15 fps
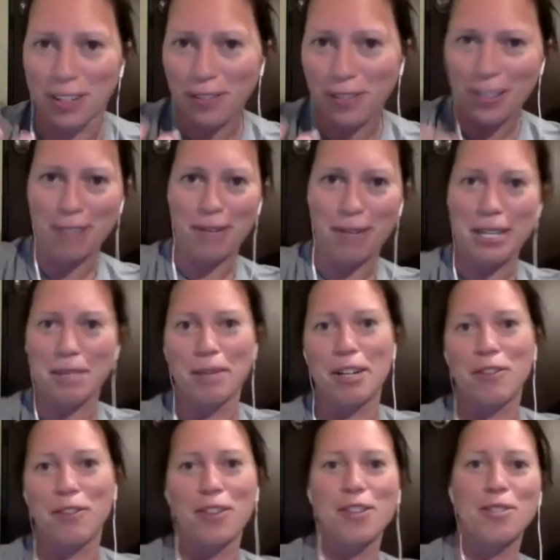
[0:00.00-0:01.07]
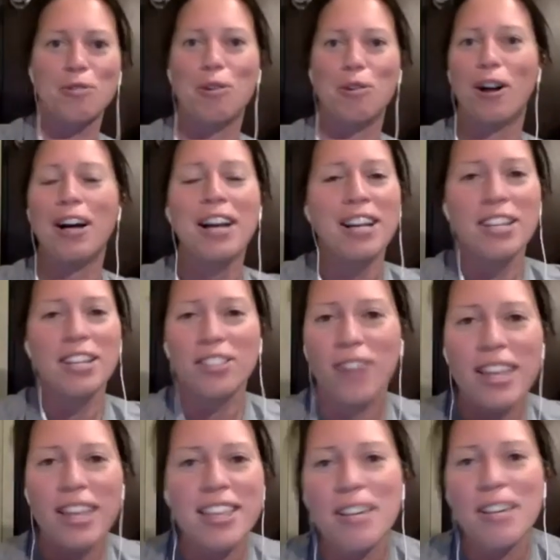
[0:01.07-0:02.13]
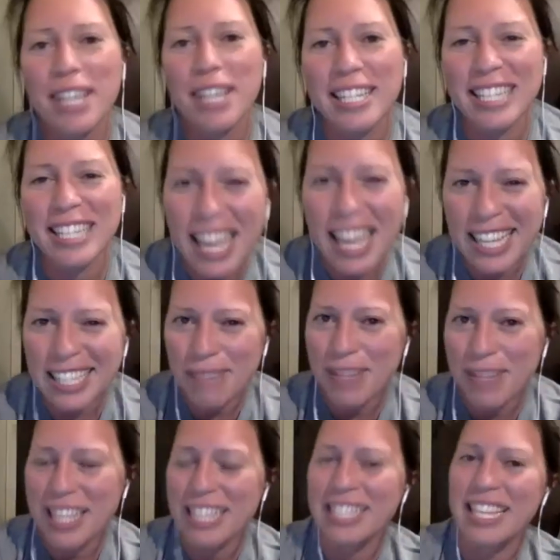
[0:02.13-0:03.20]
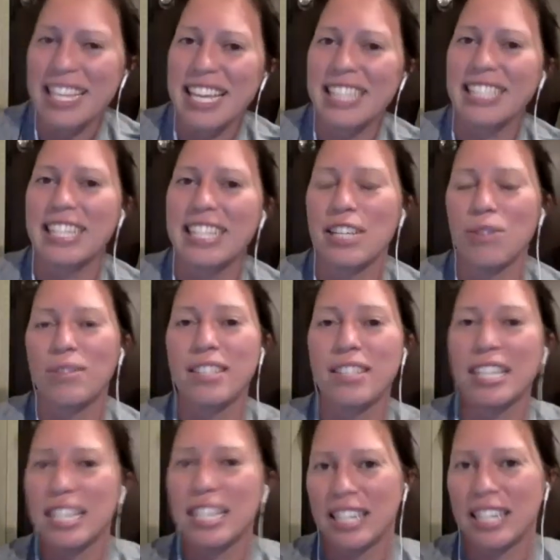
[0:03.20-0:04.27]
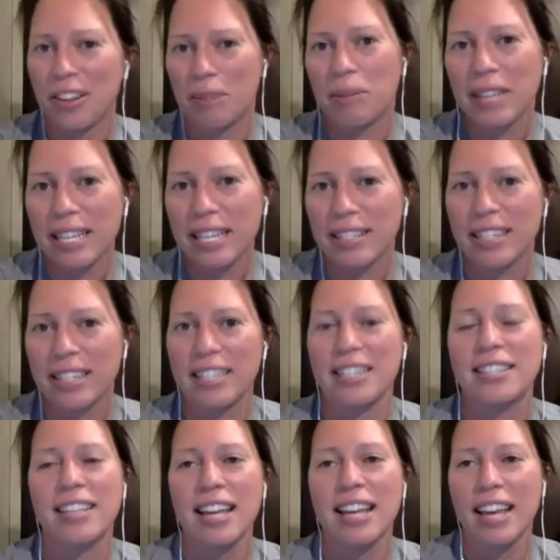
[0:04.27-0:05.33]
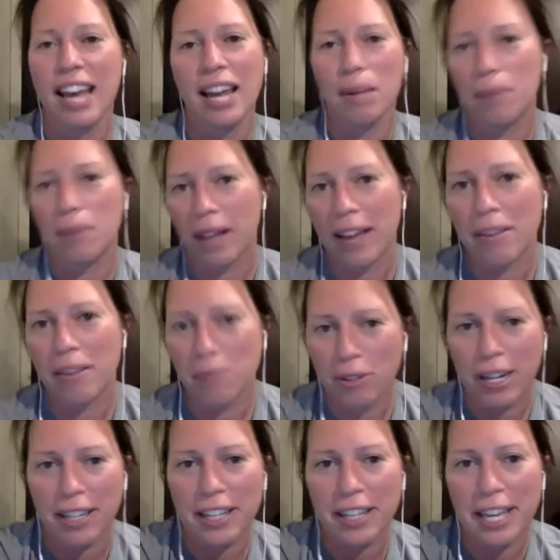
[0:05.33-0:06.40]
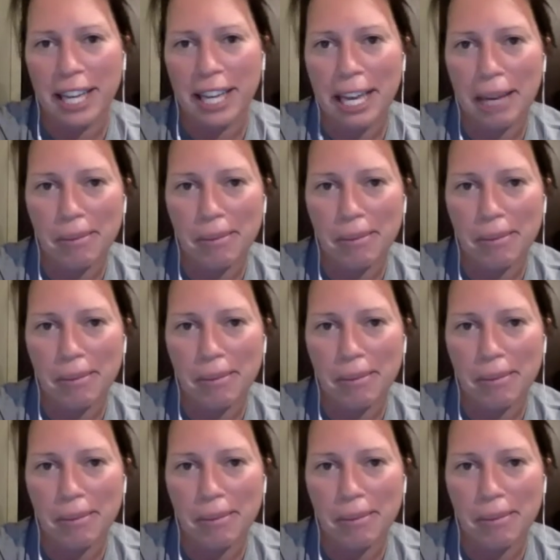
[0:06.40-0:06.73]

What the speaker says: that raised money for the school. So I think we can take some of these things that you see in other places and apply them directly at camp.